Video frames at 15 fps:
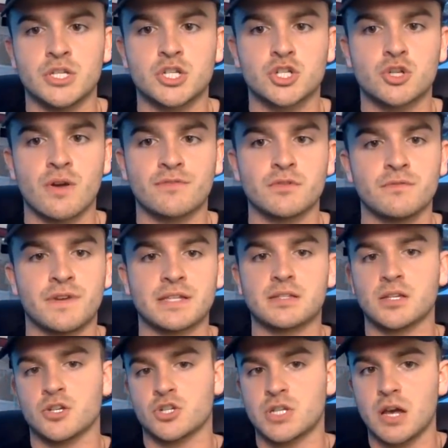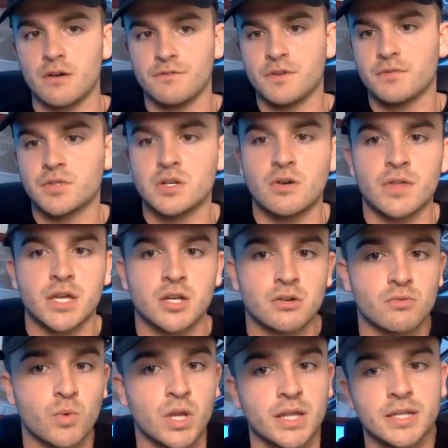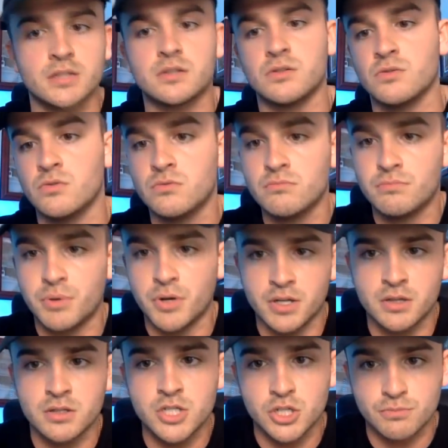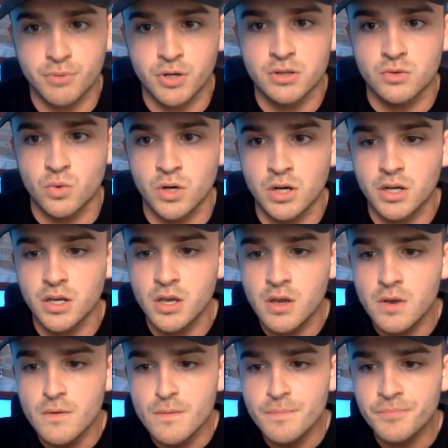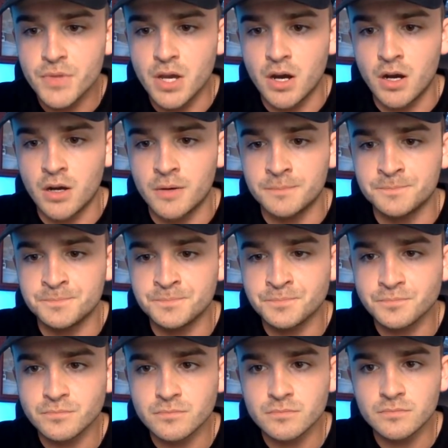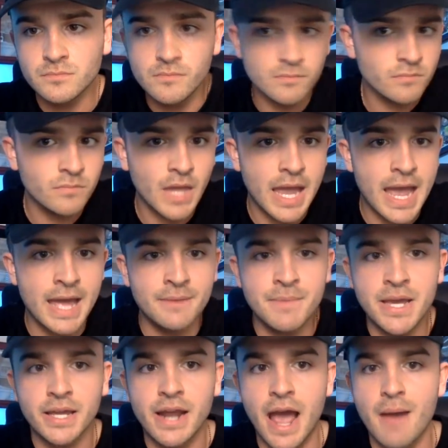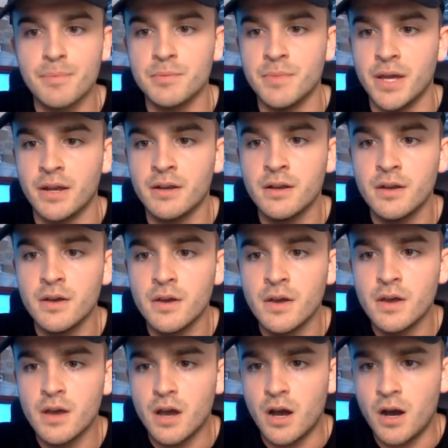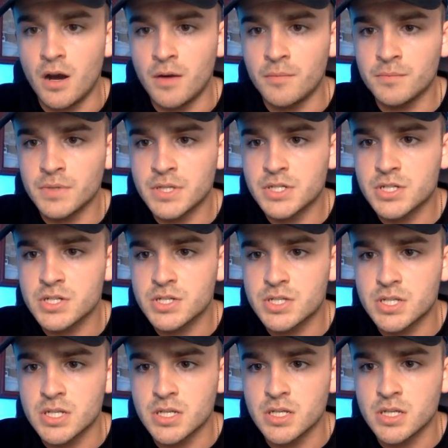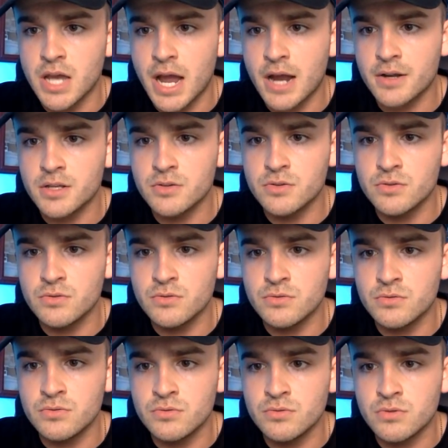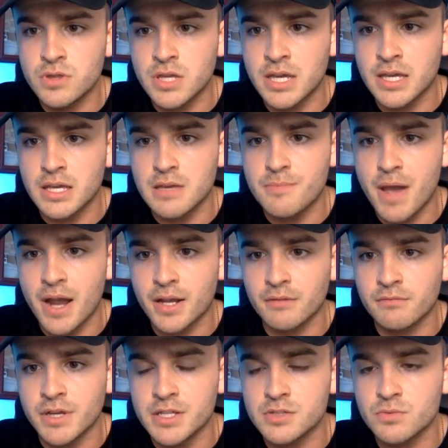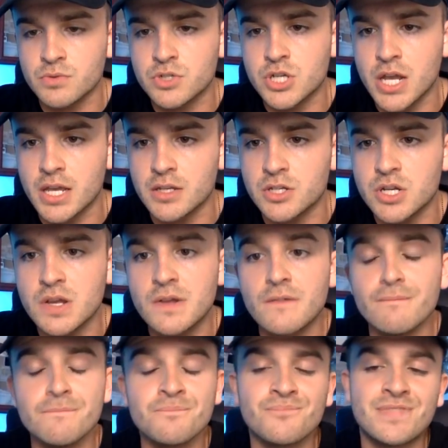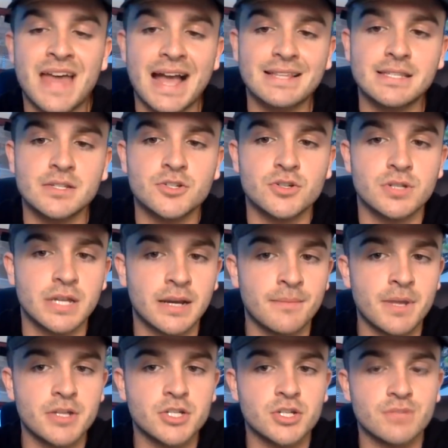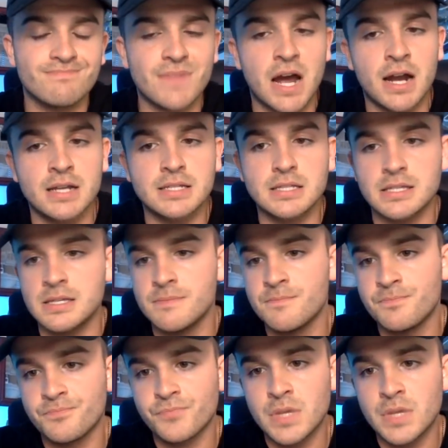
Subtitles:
It's just you have to invest in yourself. You have to know that you're willing to put in the work, and make it happen, man. Let's just see. How do you think e-packet rates will change? That's interesting. I'm not honestly.